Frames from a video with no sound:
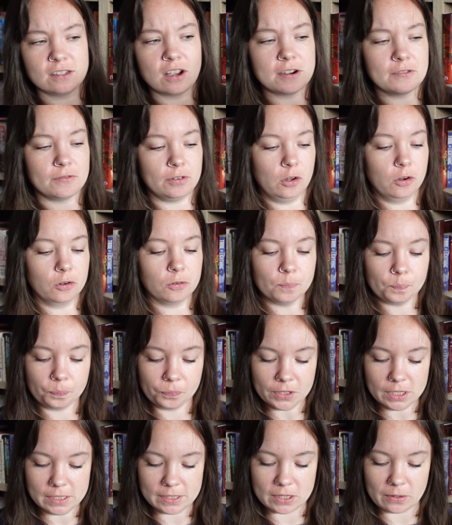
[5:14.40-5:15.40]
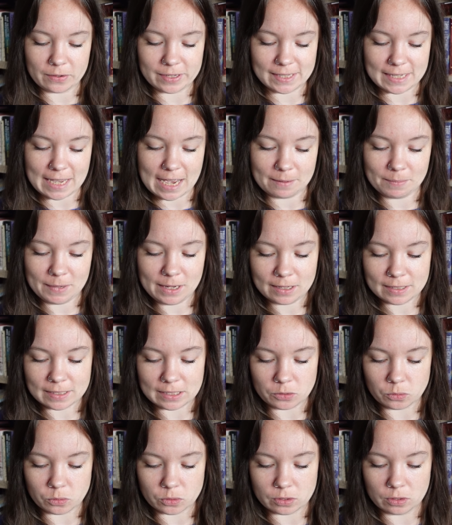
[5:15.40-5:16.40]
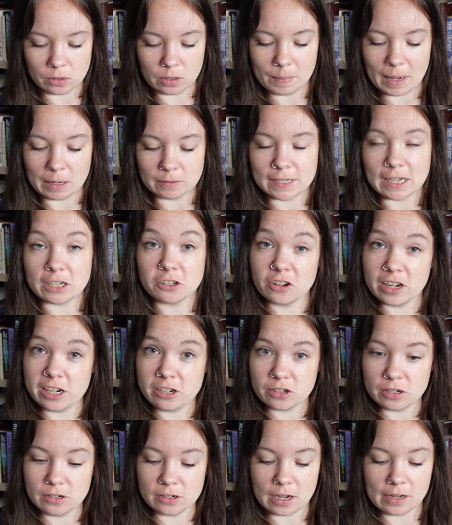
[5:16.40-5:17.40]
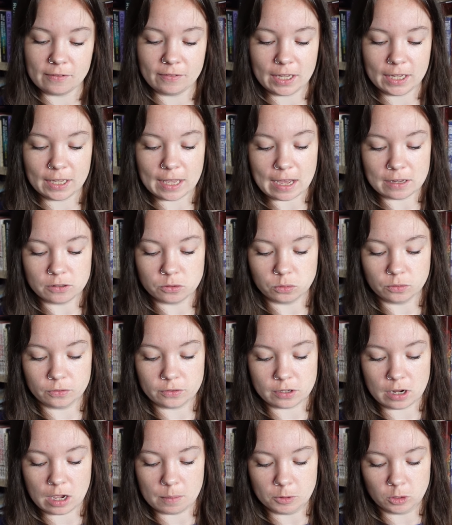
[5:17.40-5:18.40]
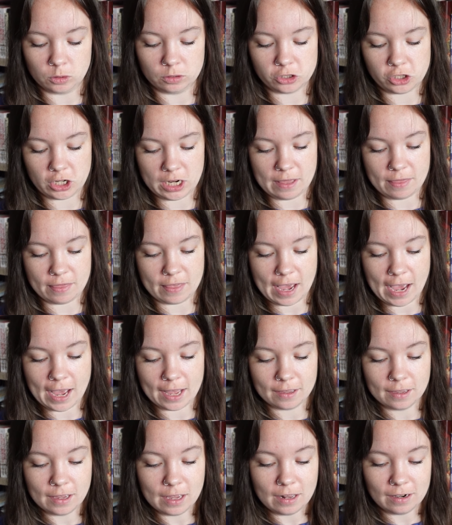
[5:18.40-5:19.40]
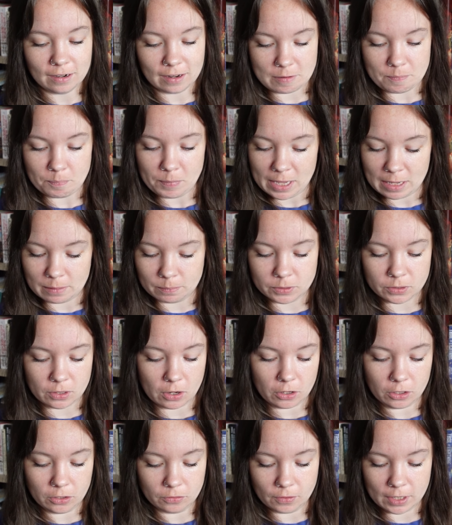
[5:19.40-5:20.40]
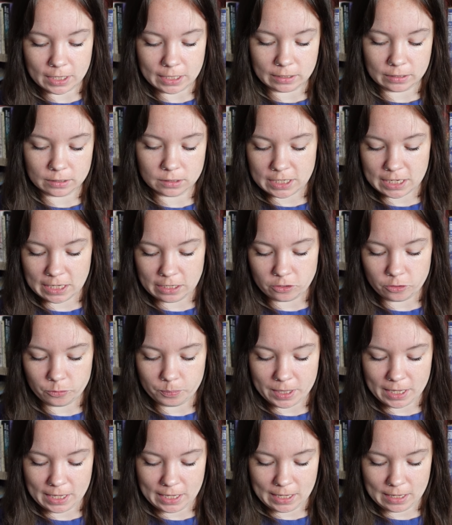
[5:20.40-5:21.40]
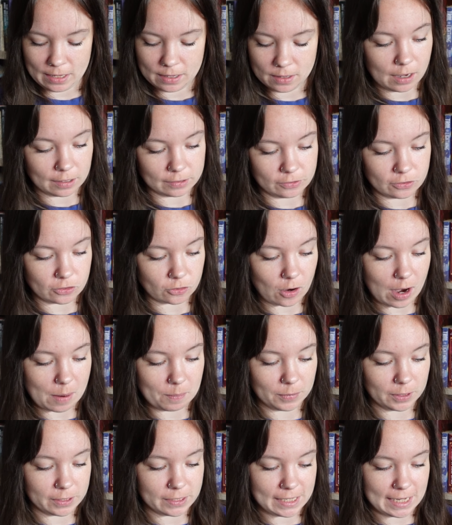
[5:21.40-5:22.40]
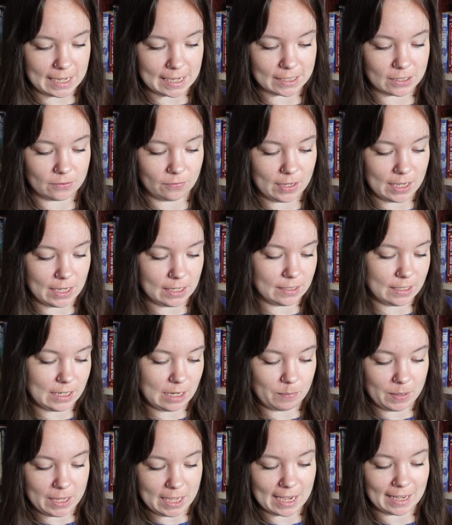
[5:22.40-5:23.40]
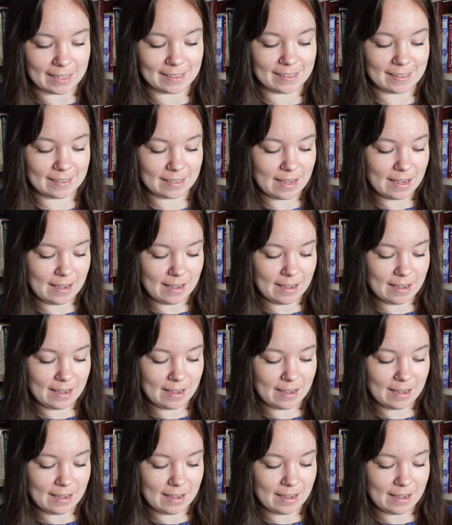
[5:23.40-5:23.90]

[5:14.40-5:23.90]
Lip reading: kind of long. And so it scared me because it talks a lot about saturation diving and all of the terminology there, like bibs, o-ring, TUP, unscrambler, DSV, DPS.